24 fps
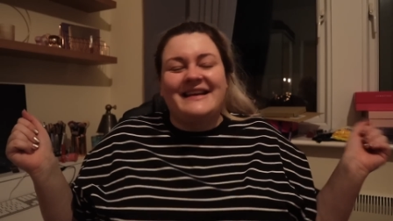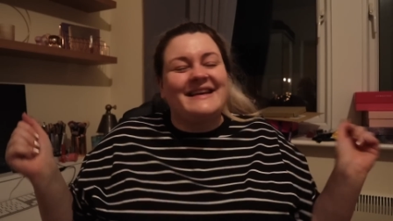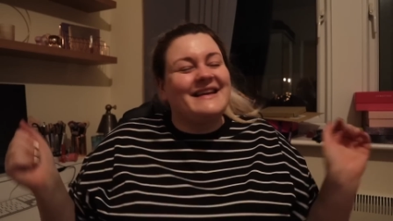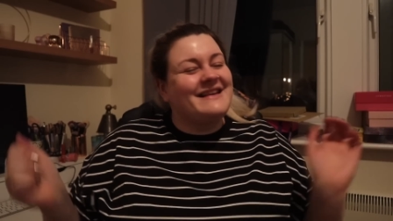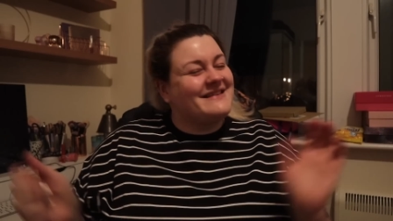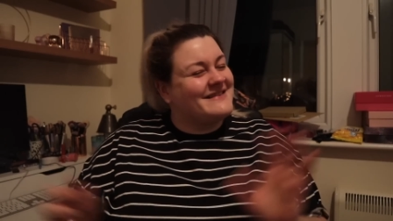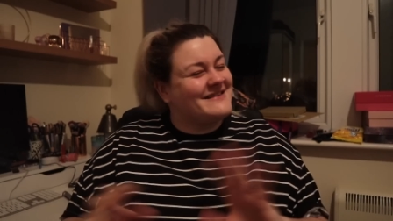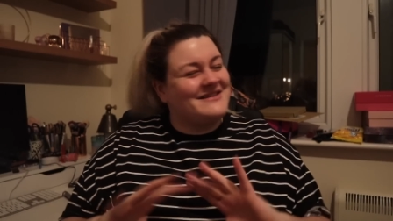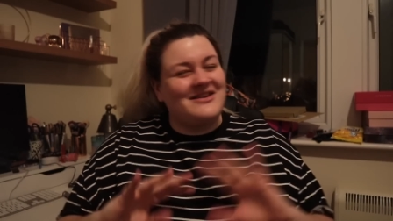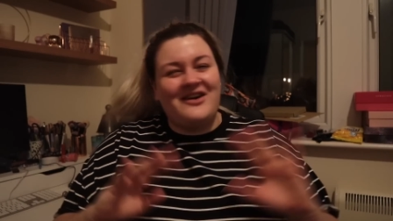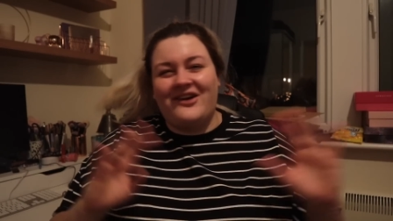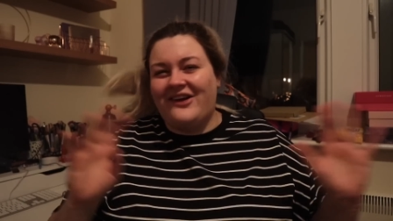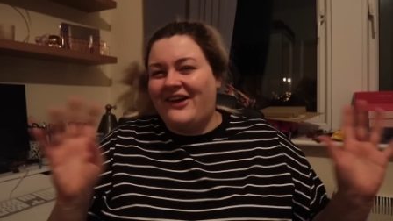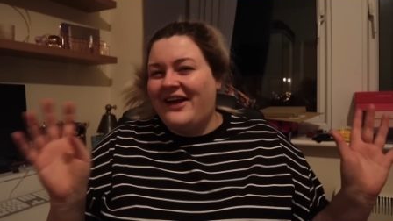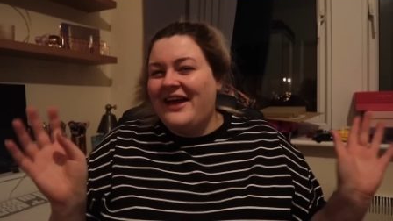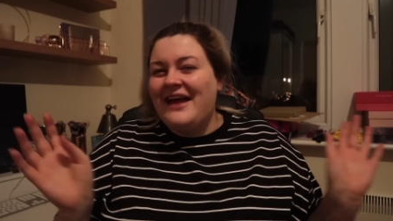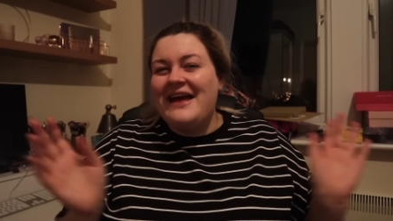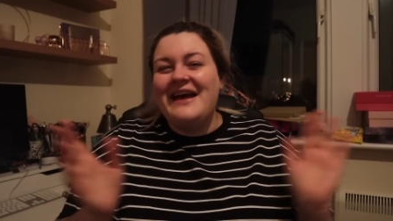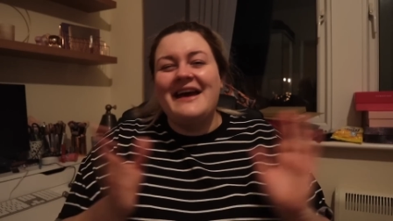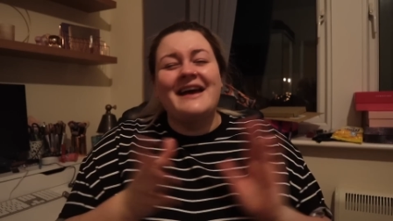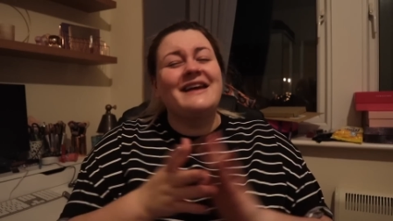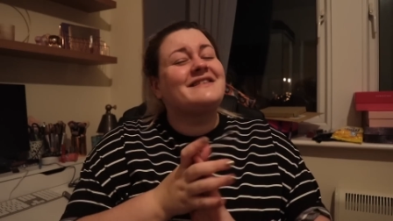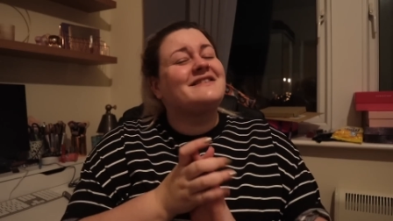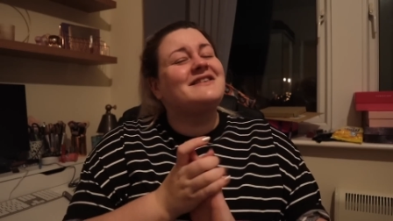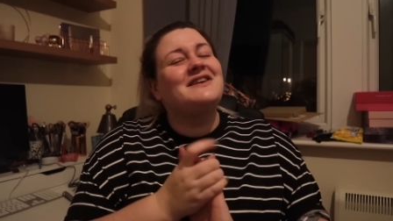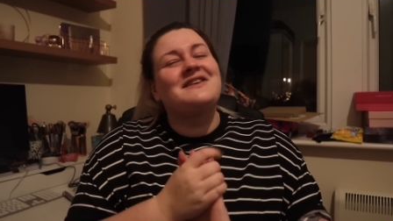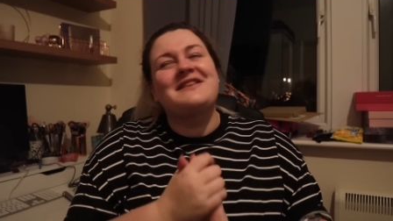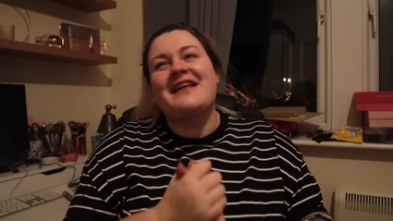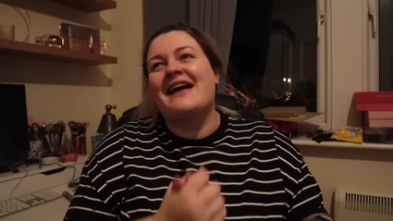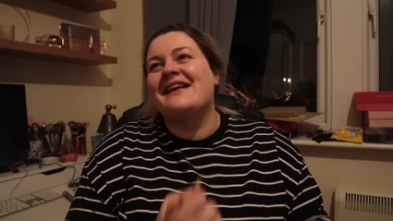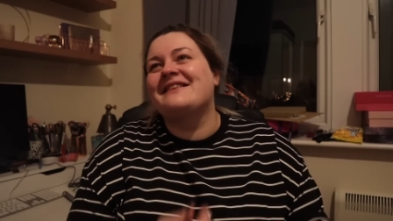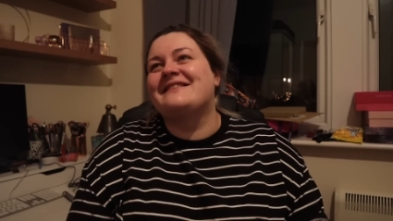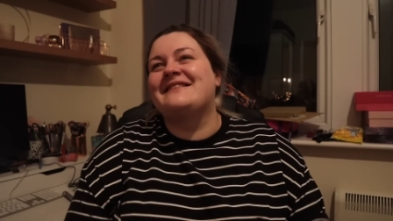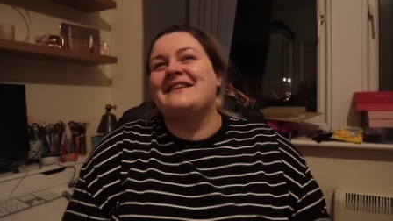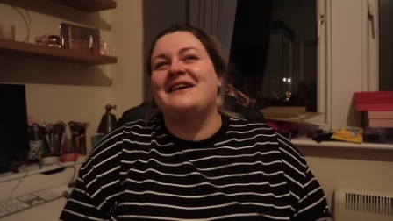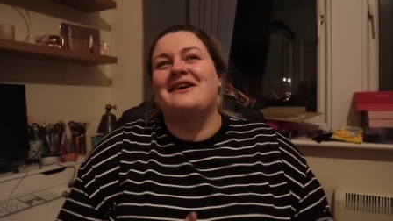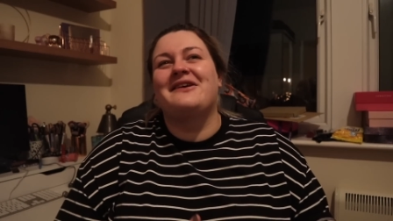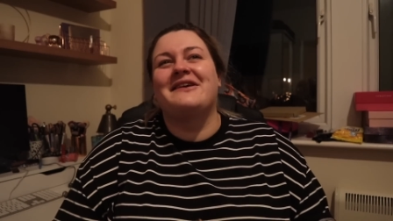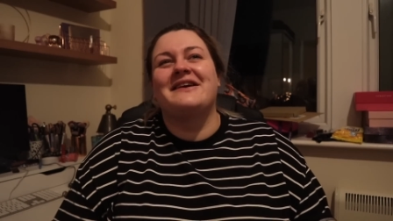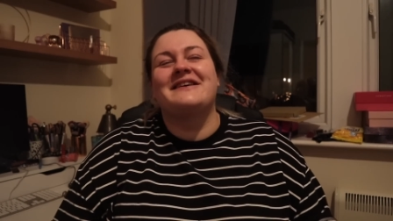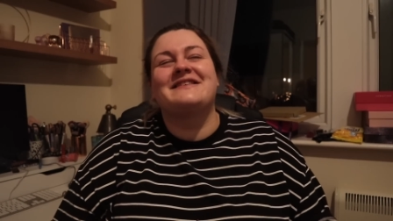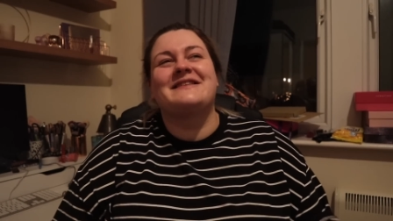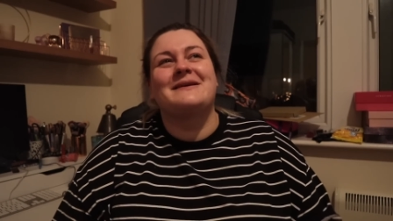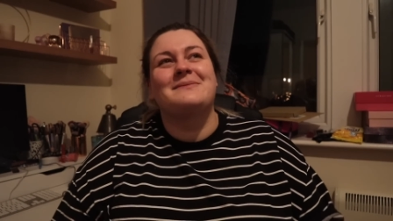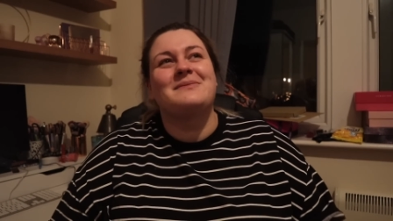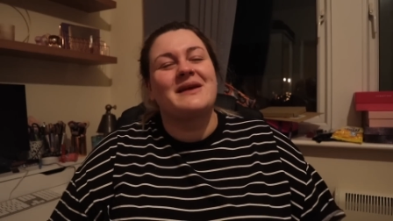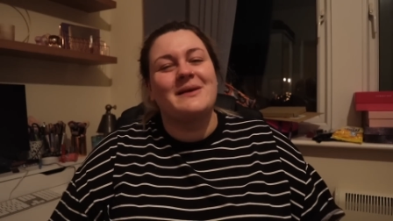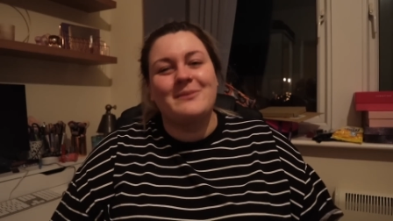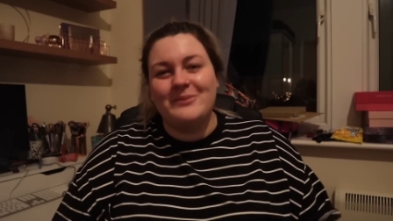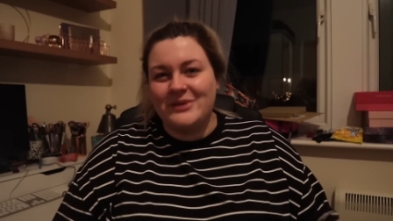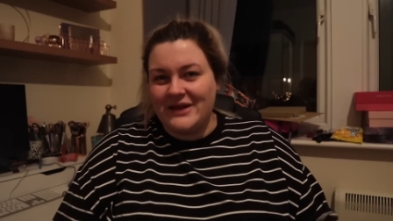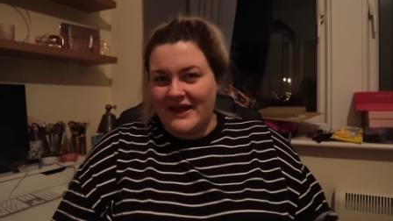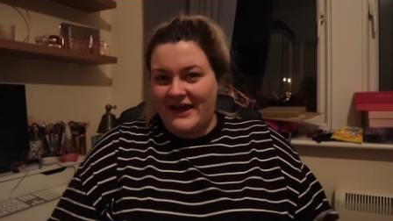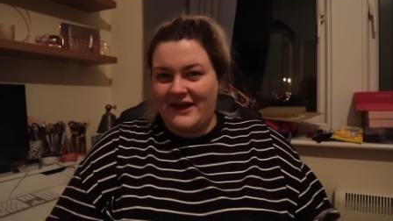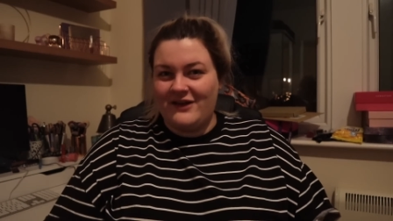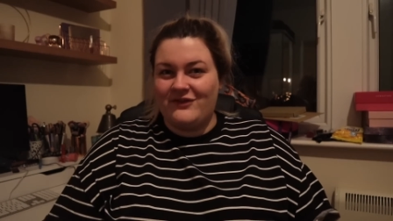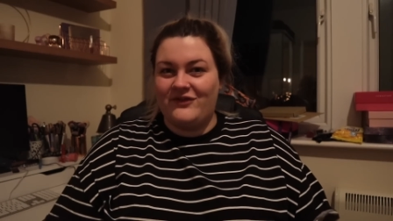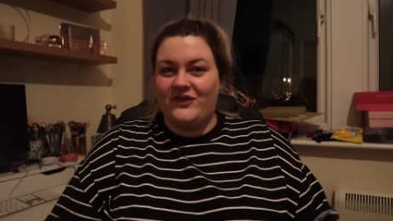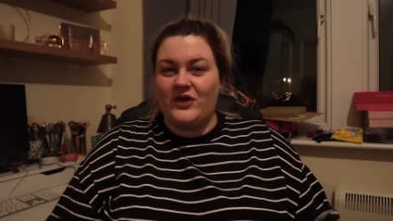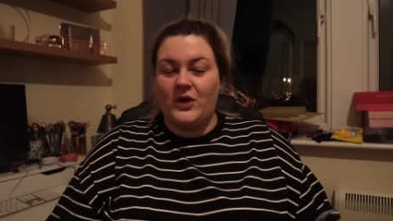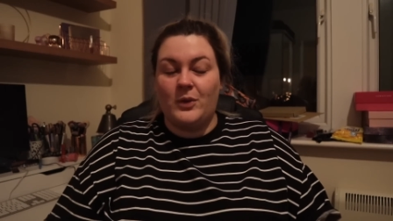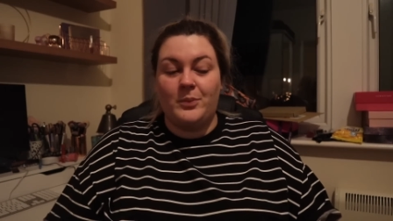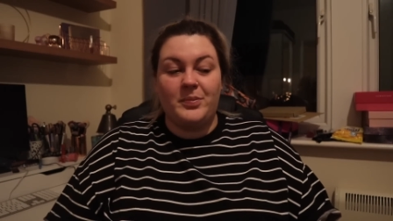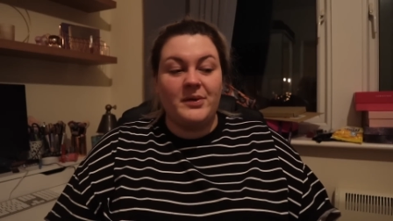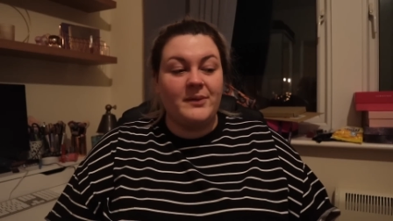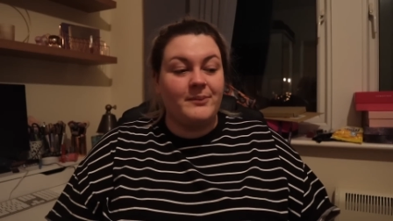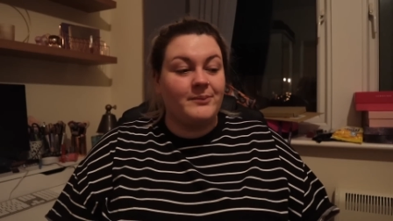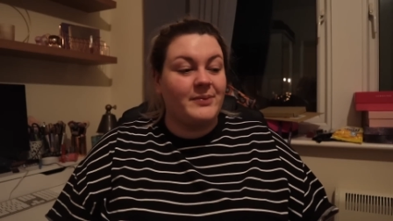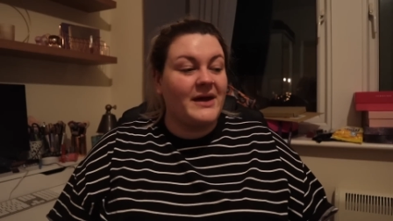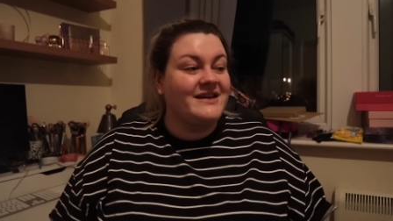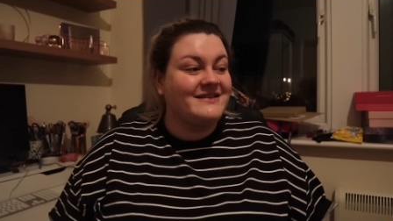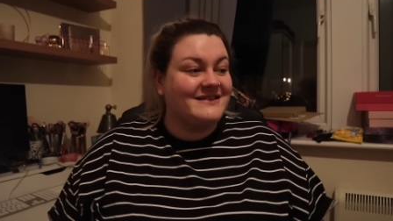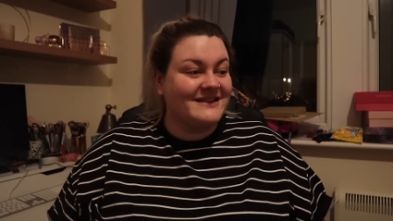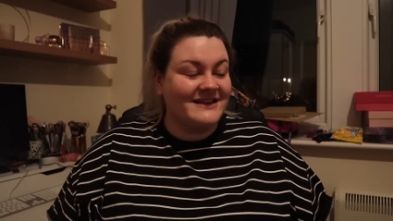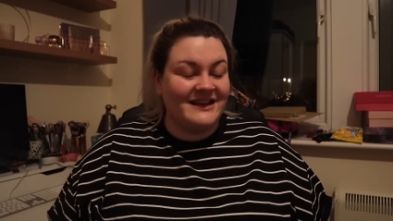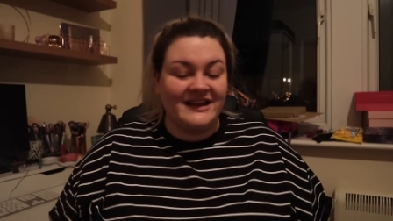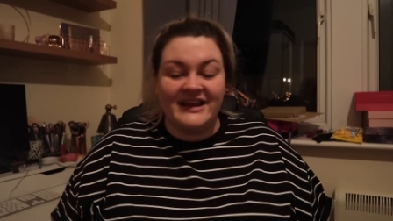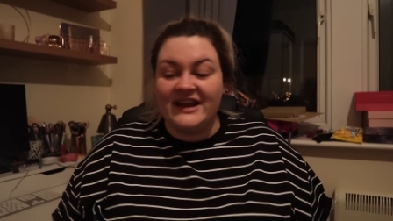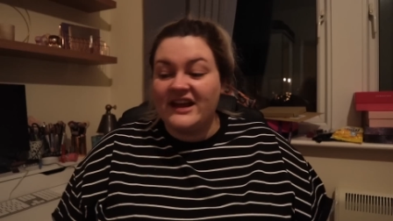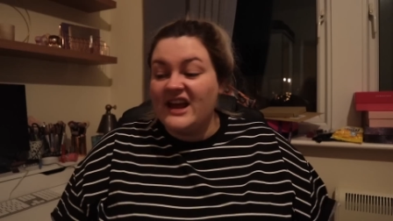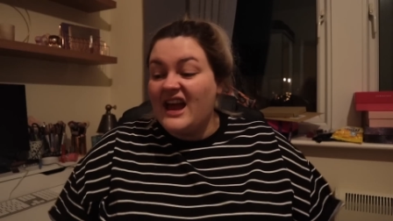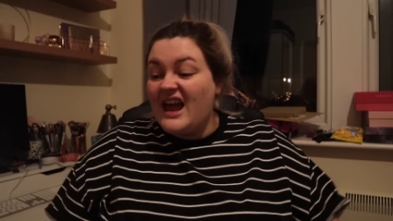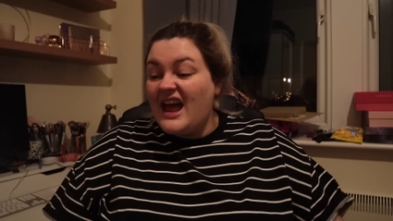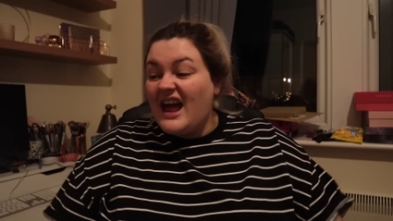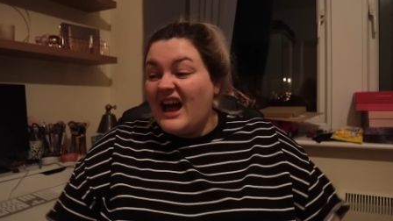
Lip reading: It's not that serious, I'm being playful, but basically